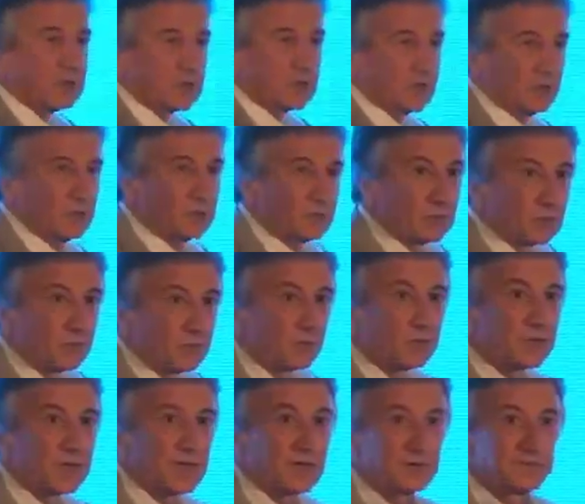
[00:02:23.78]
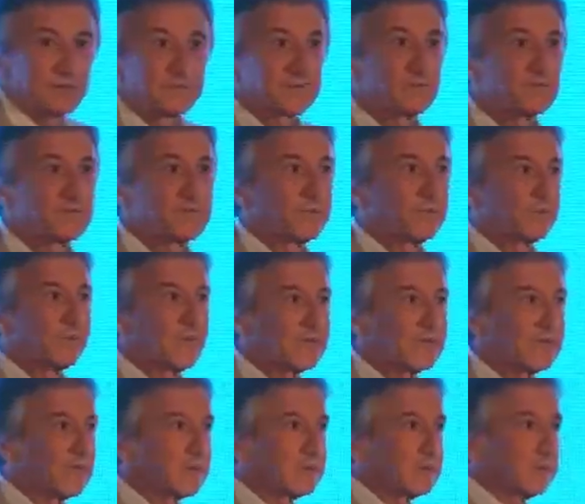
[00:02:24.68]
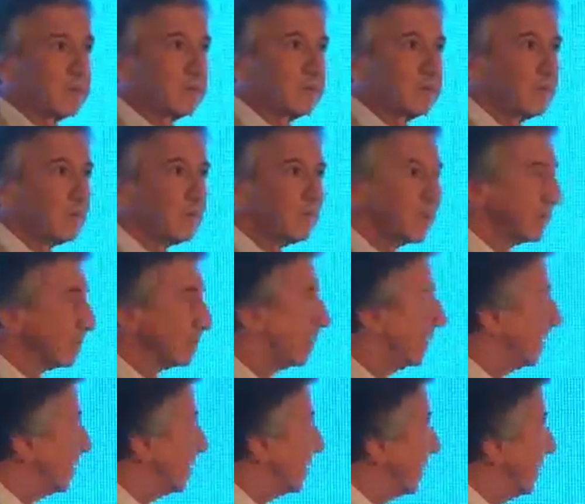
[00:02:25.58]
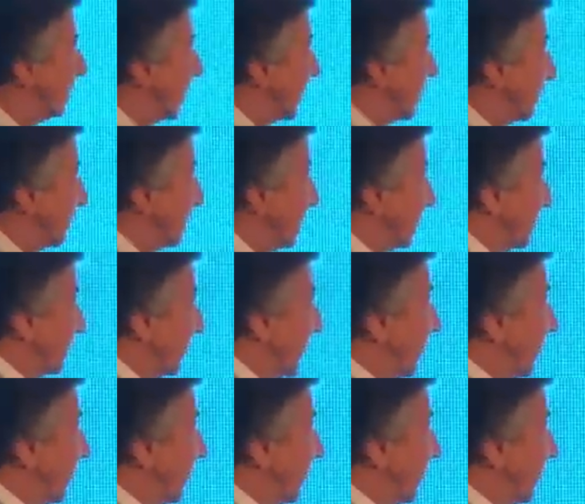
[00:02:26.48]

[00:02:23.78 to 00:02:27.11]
just show you who we are for those of you who might not know who anything about the